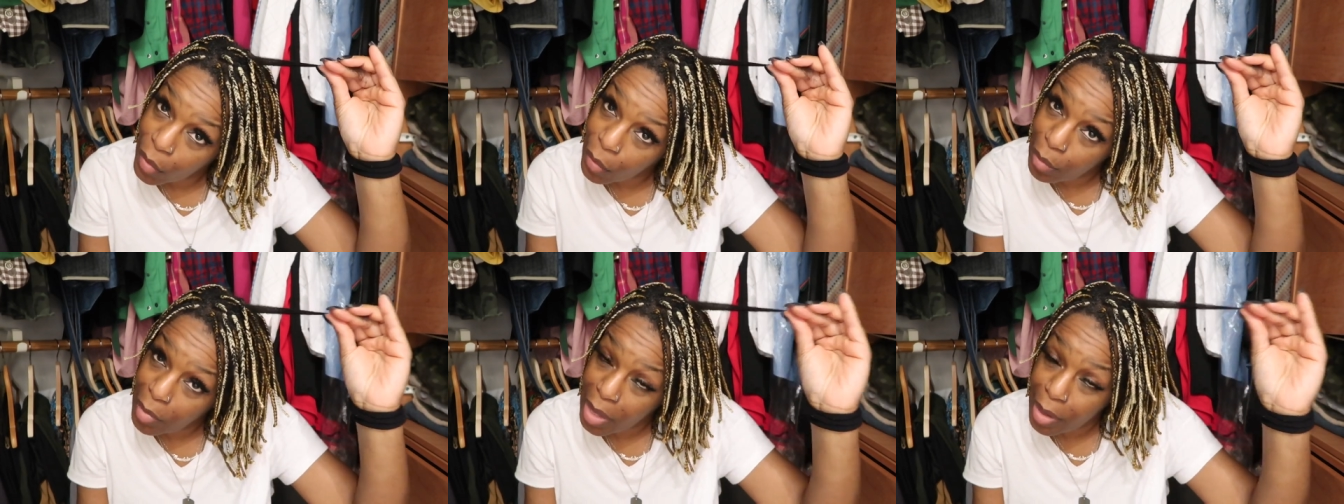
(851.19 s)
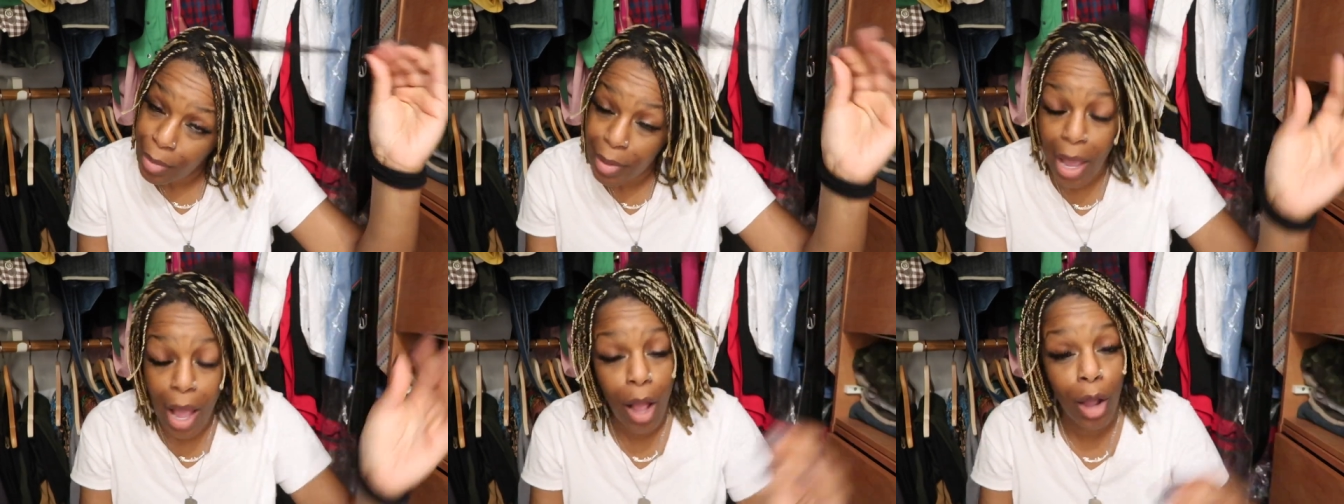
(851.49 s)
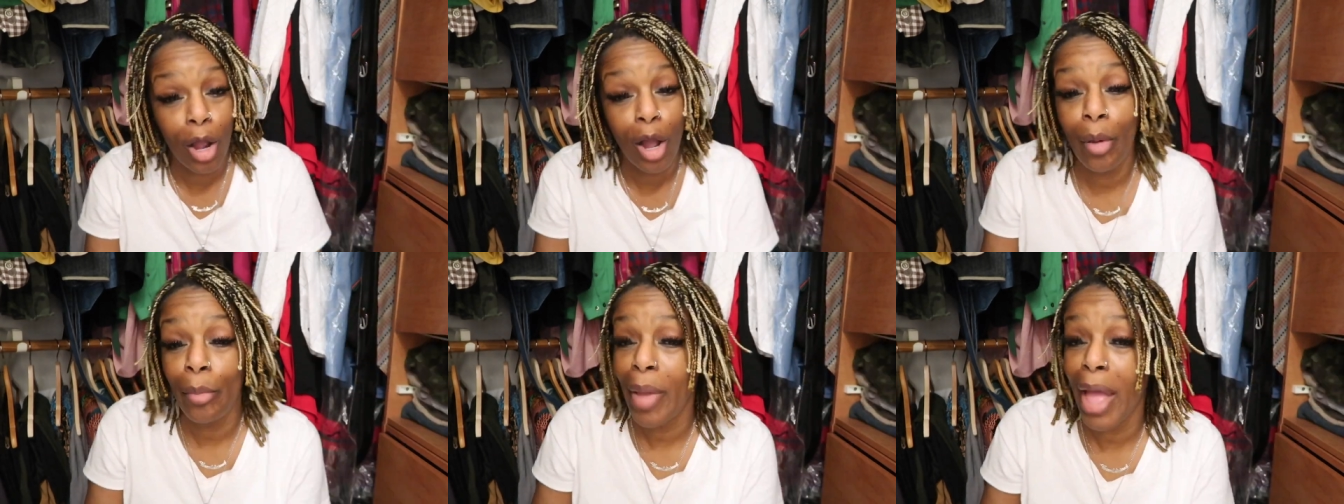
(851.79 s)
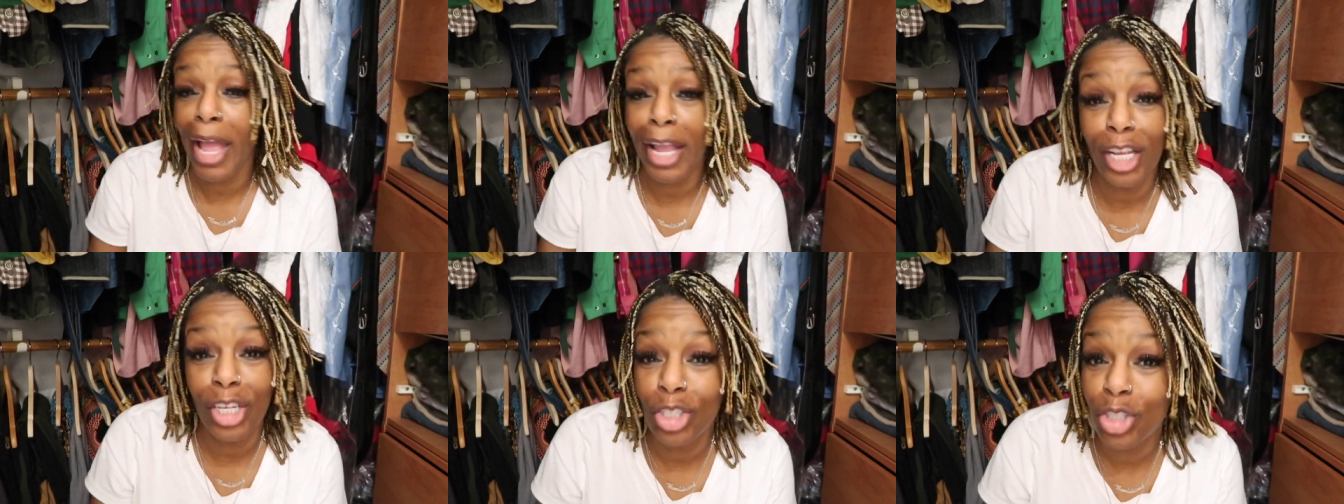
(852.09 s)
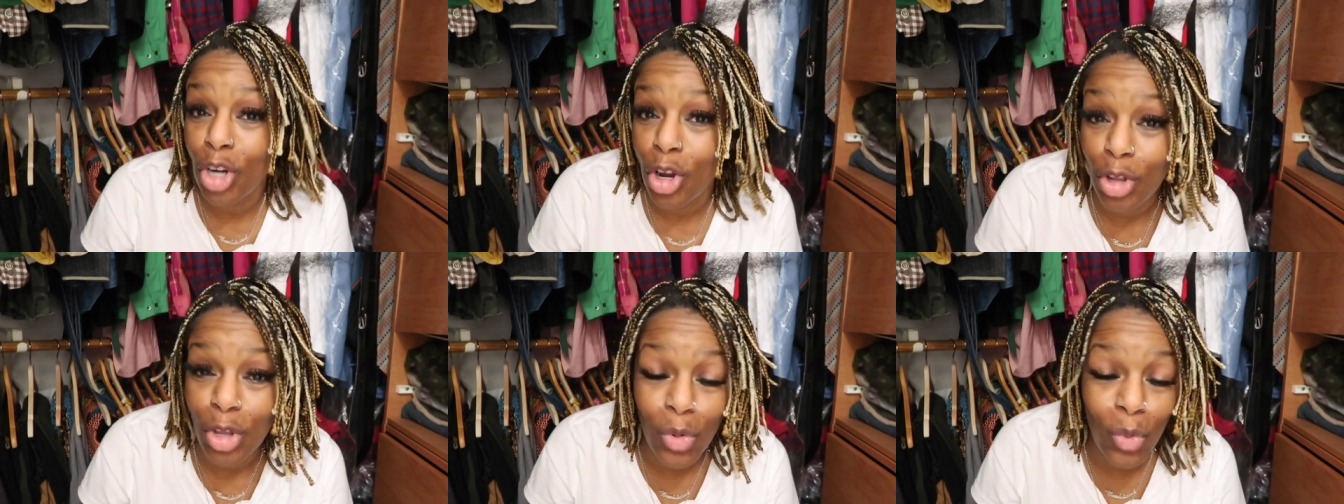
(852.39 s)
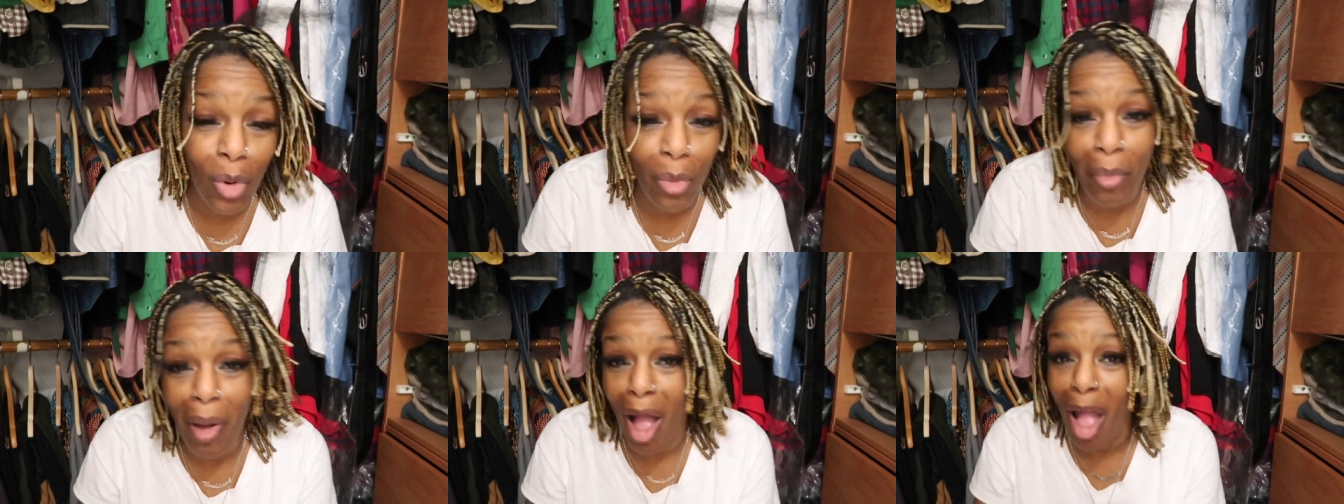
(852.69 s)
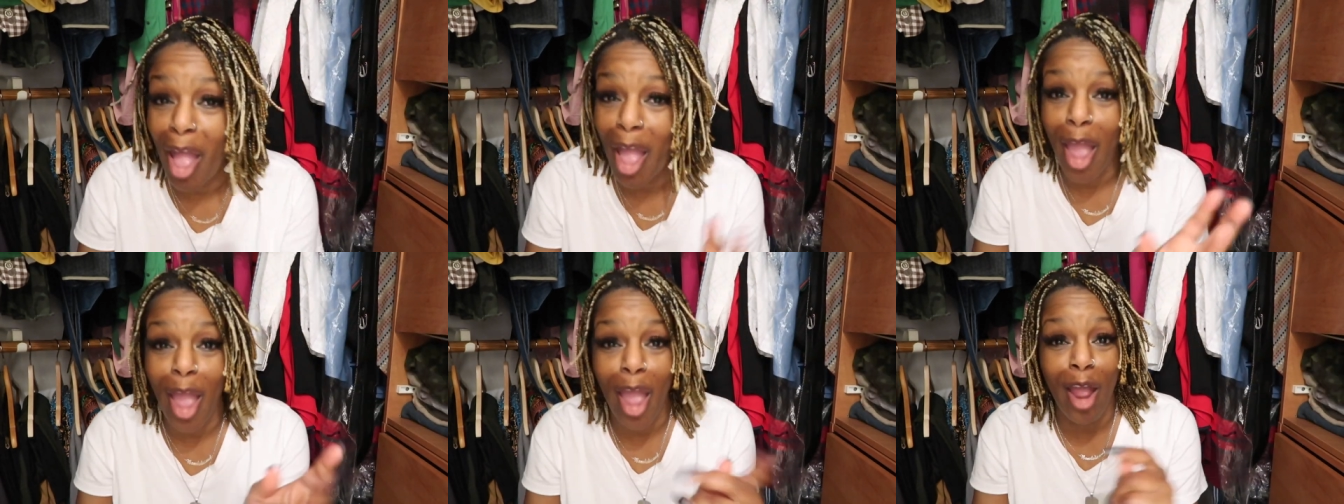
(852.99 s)
Maybe I'll come back and show you with
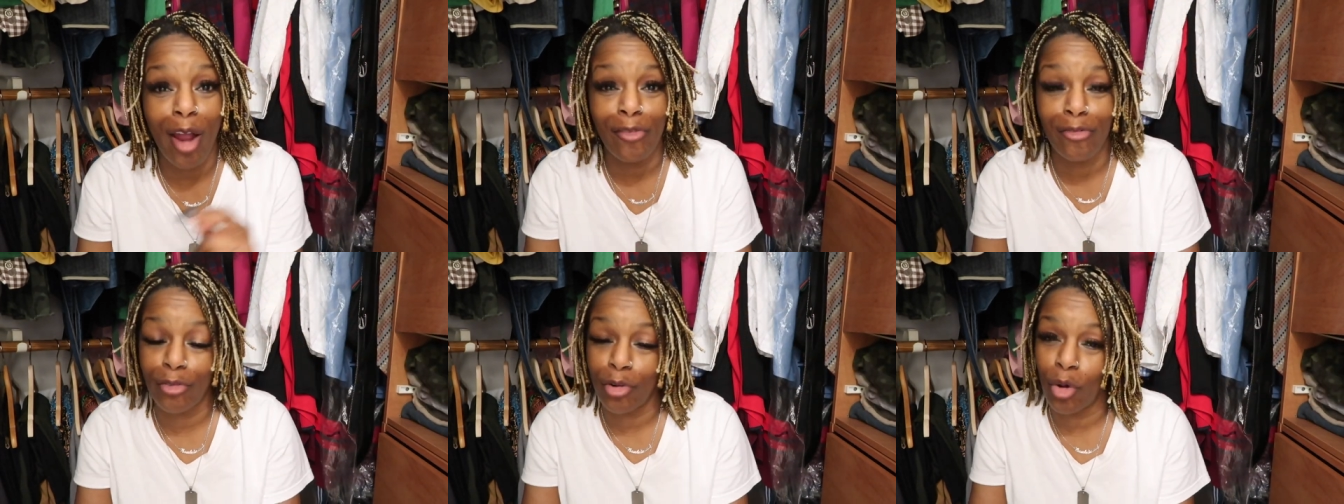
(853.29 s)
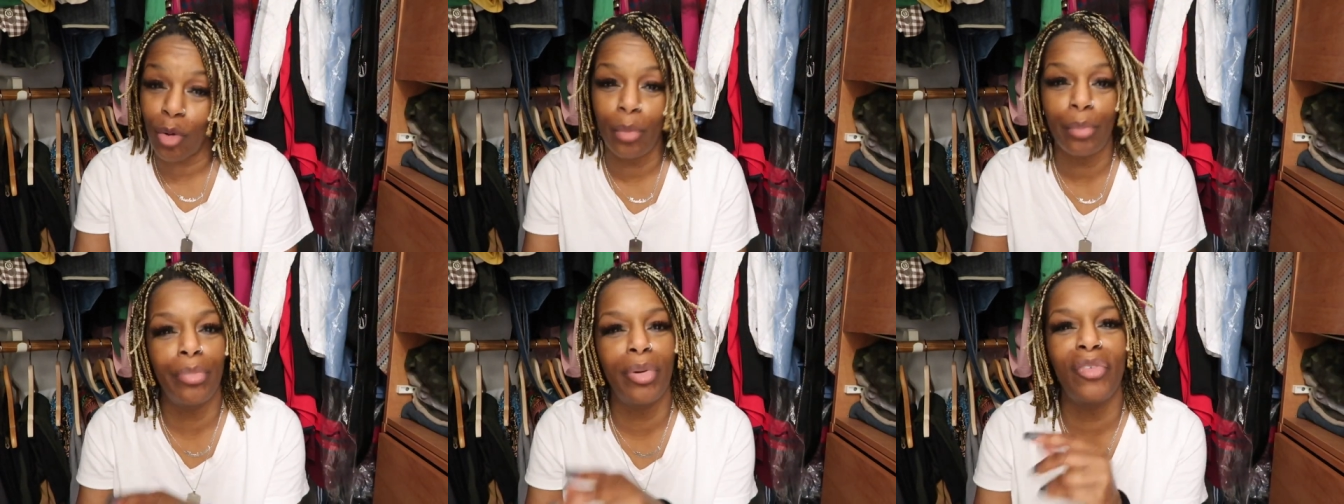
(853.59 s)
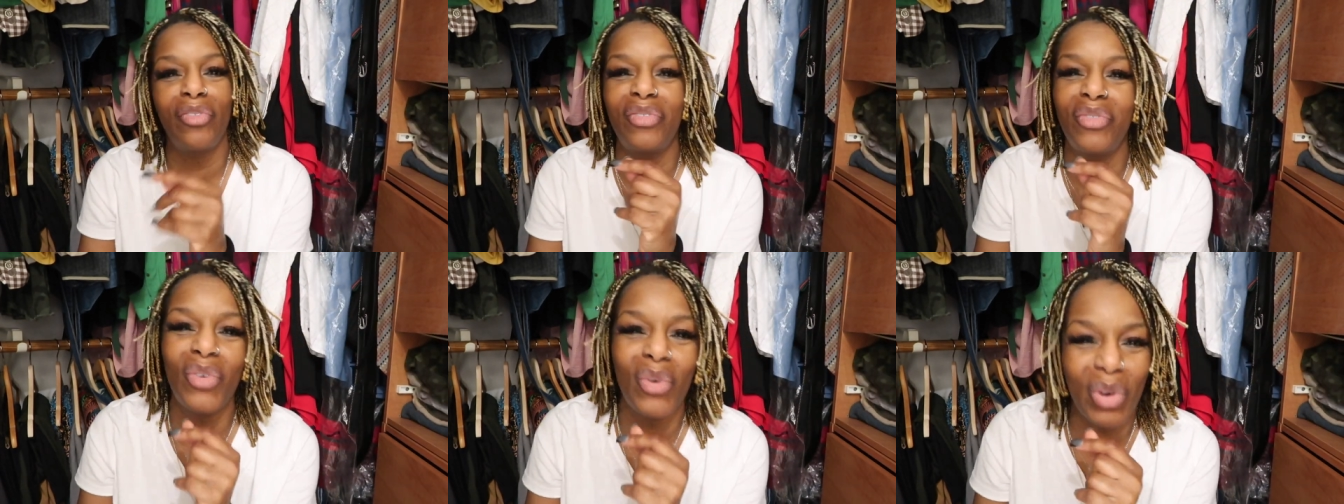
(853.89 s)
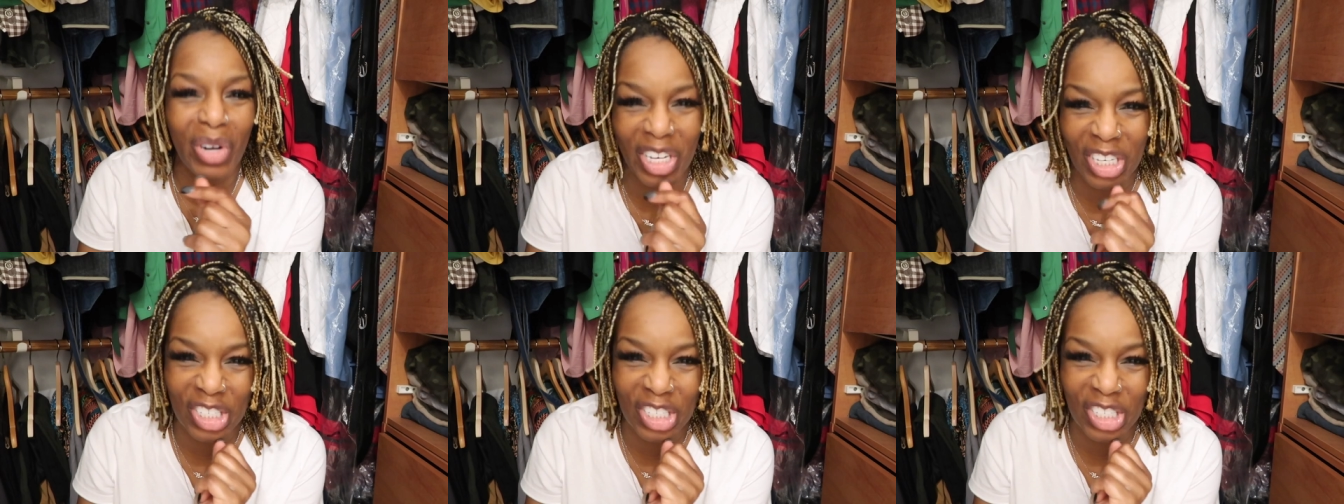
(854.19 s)
my afro before